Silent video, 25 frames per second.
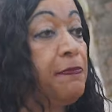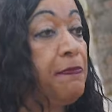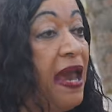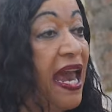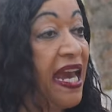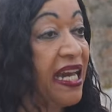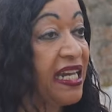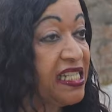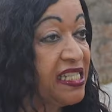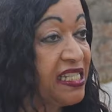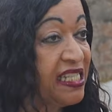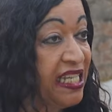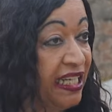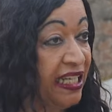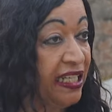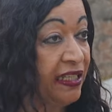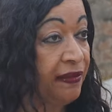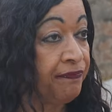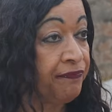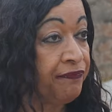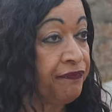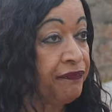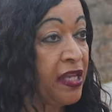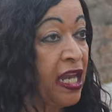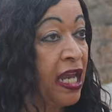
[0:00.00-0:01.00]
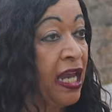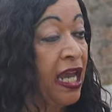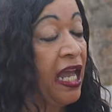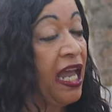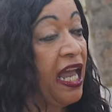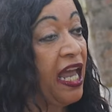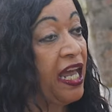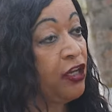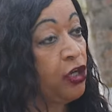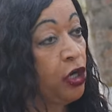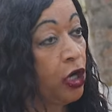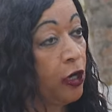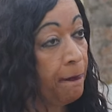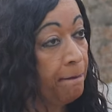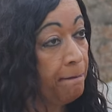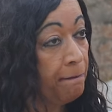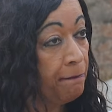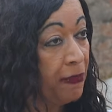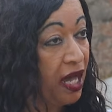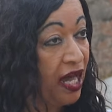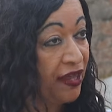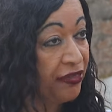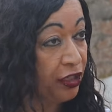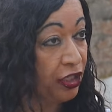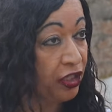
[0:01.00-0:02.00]
magazine. And her
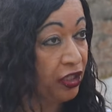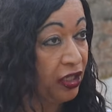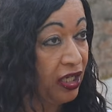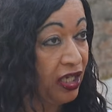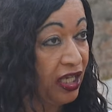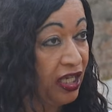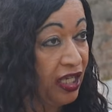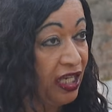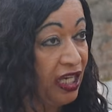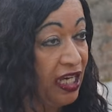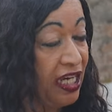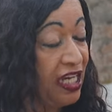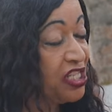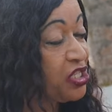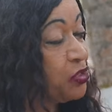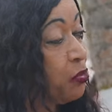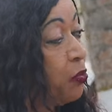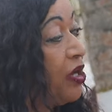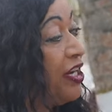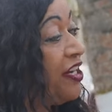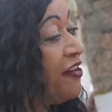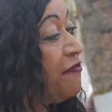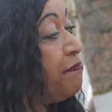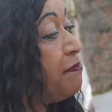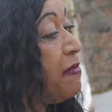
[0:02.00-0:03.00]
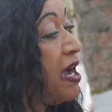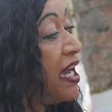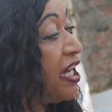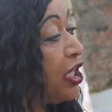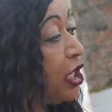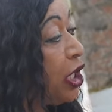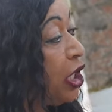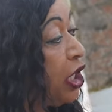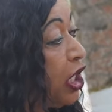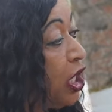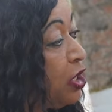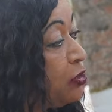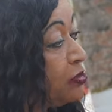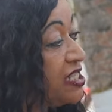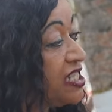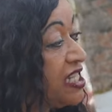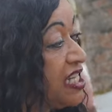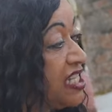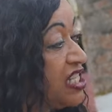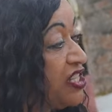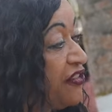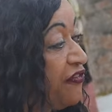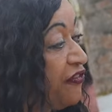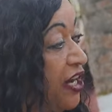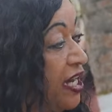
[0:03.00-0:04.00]
mother is one of my
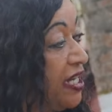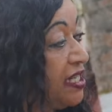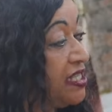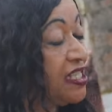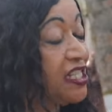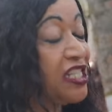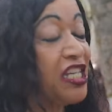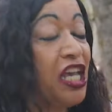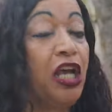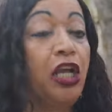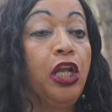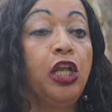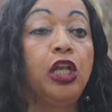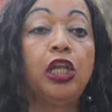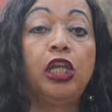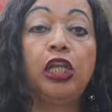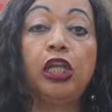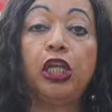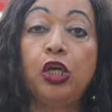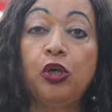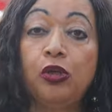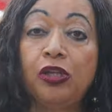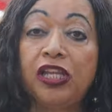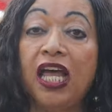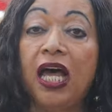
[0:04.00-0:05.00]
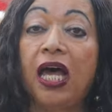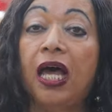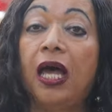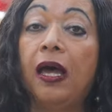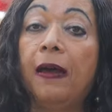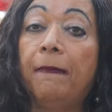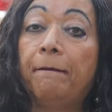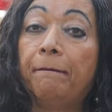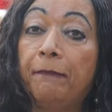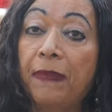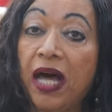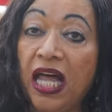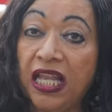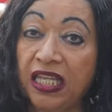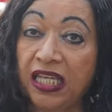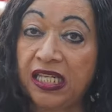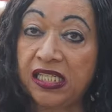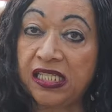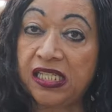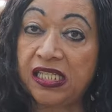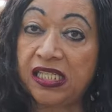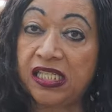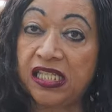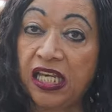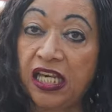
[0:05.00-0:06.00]
closest friends, Lula
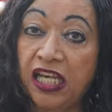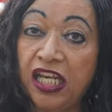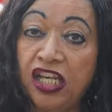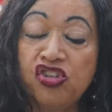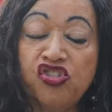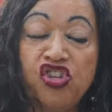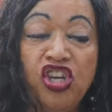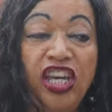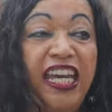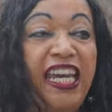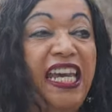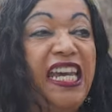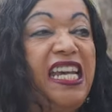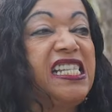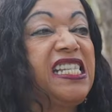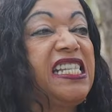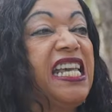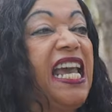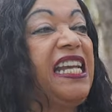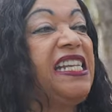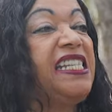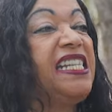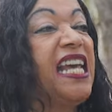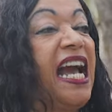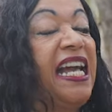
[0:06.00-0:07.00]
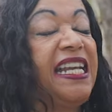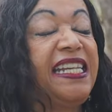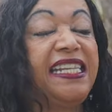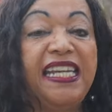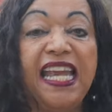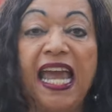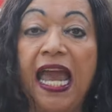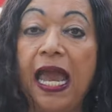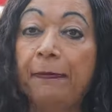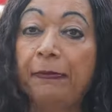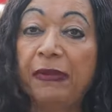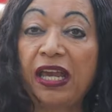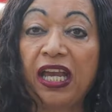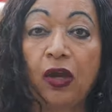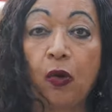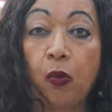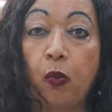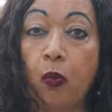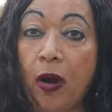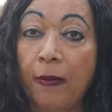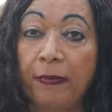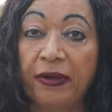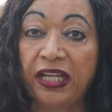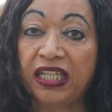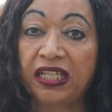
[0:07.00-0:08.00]
Mullins. She is a dynamic
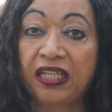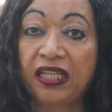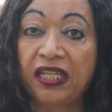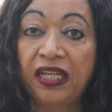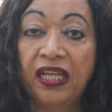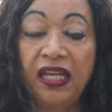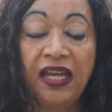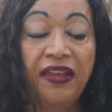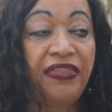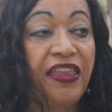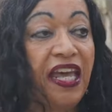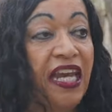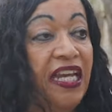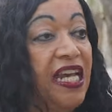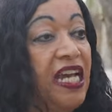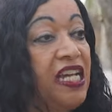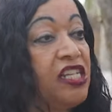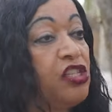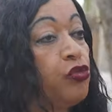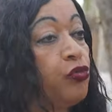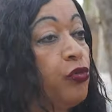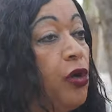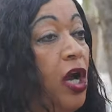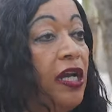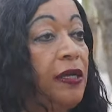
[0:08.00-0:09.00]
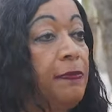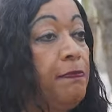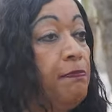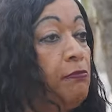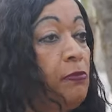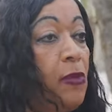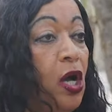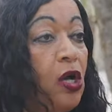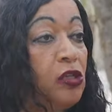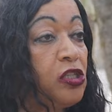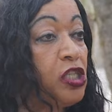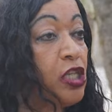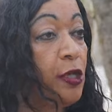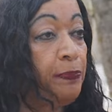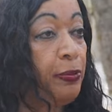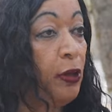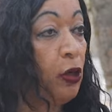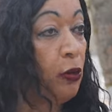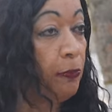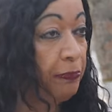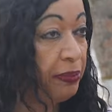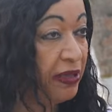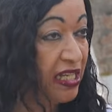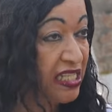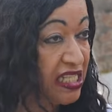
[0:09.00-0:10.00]
woman that has run
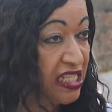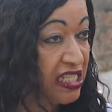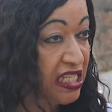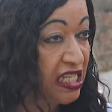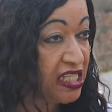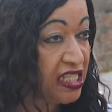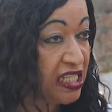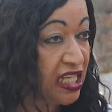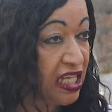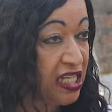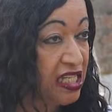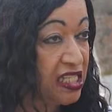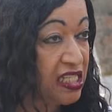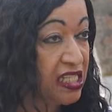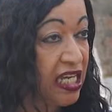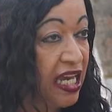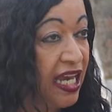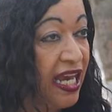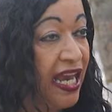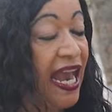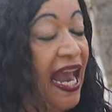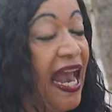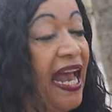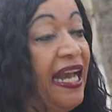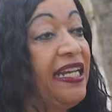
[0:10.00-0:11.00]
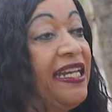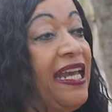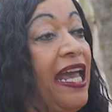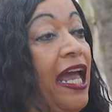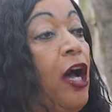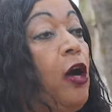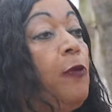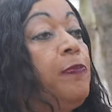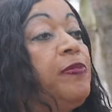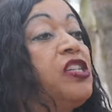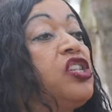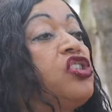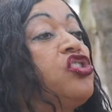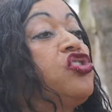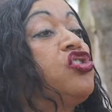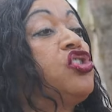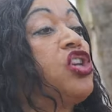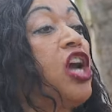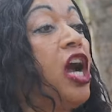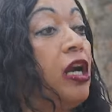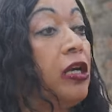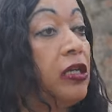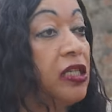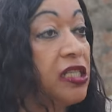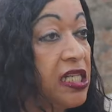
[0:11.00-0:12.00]
multiple businesses and helped
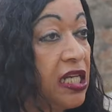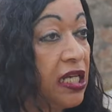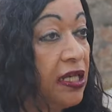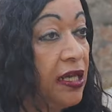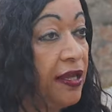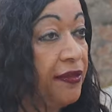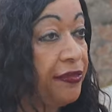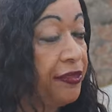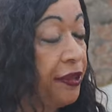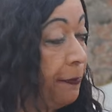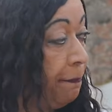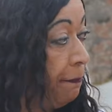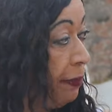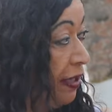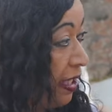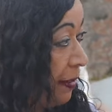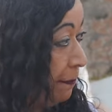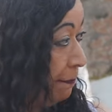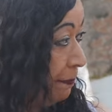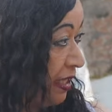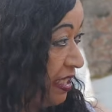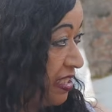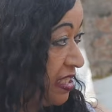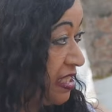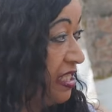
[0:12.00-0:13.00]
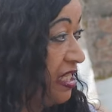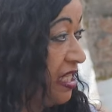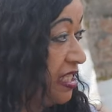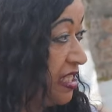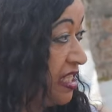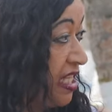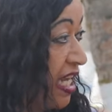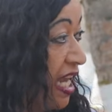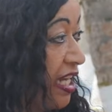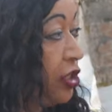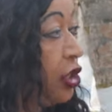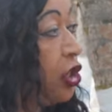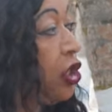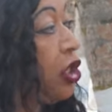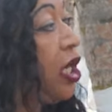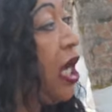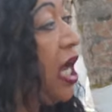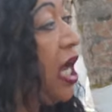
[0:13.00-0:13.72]
start the big business that her